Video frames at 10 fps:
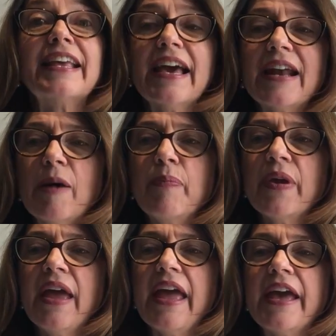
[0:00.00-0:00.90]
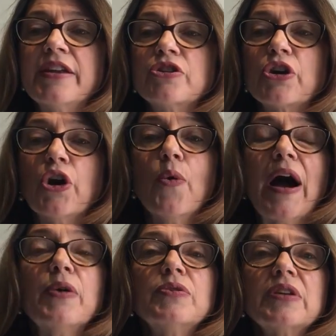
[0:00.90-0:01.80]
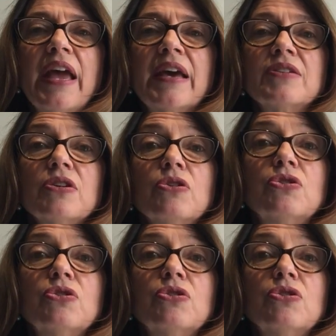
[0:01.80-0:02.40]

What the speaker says: get up and go out and